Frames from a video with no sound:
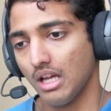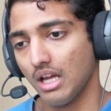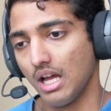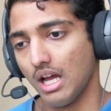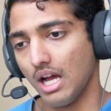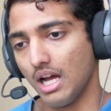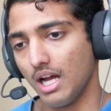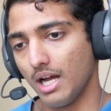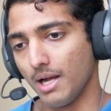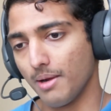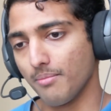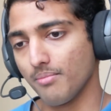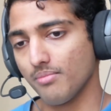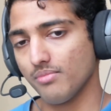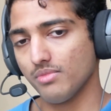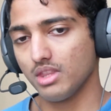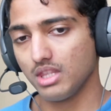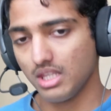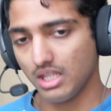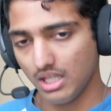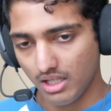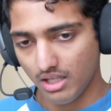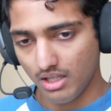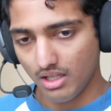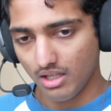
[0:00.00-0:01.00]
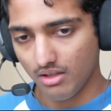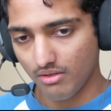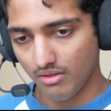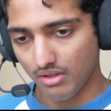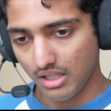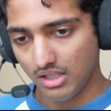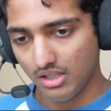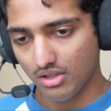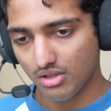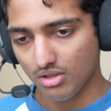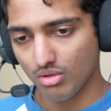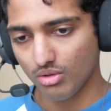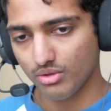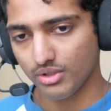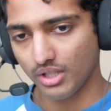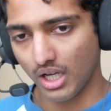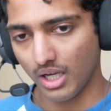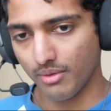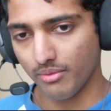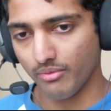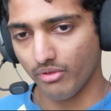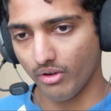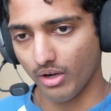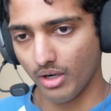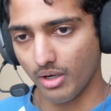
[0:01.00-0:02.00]
The initial time
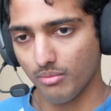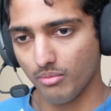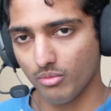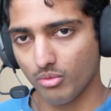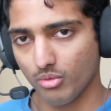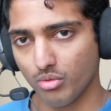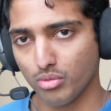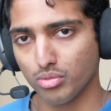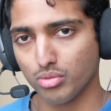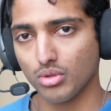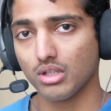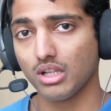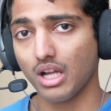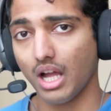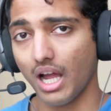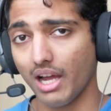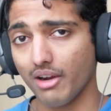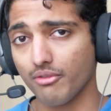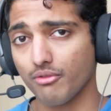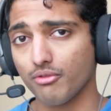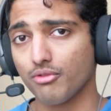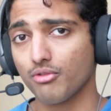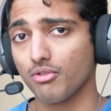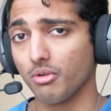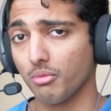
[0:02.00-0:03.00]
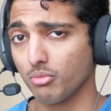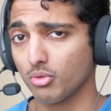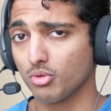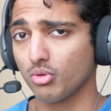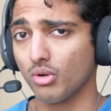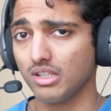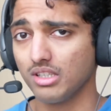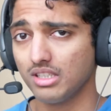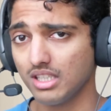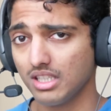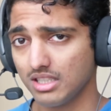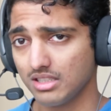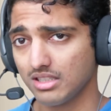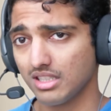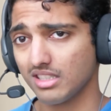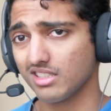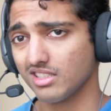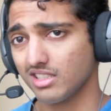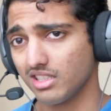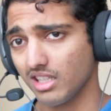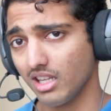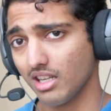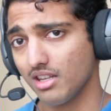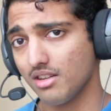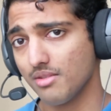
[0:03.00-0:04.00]
frame we will count from
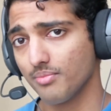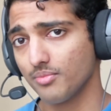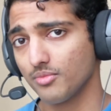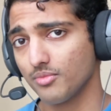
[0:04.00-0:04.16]
2016,